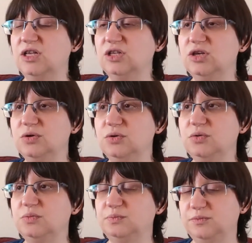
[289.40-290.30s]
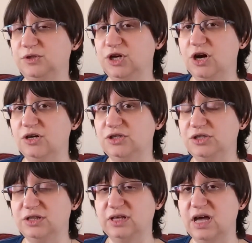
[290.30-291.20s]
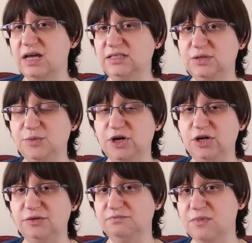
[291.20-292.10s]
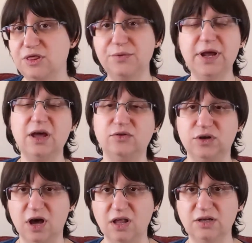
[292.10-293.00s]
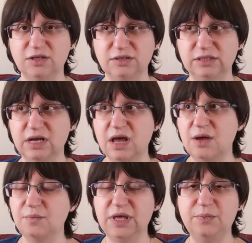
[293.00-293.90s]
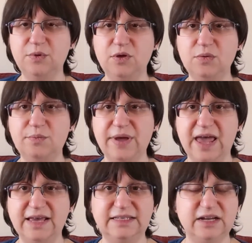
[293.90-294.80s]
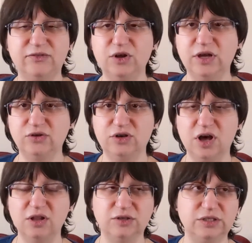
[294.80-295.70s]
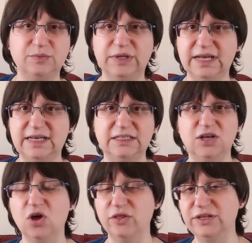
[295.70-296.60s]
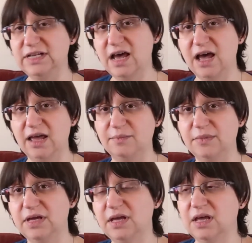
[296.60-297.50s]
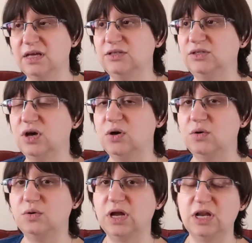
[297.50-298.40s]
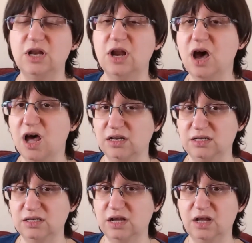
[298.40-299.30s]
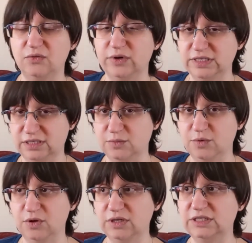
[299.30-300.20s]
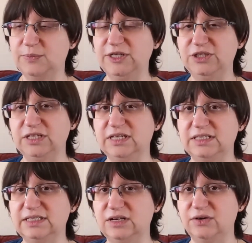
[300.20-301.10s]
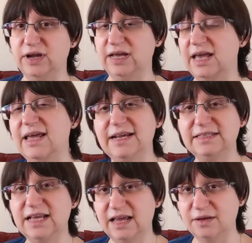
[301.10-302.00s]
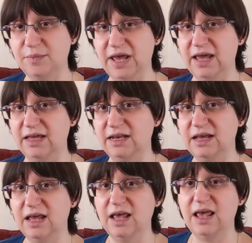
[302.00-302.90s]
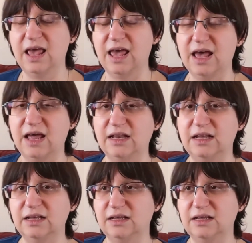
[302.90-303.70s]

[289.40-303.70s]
you charge the customer $300. People pay several $100s in blankets all the time. So not unreasonable, especially considering it is handmade and,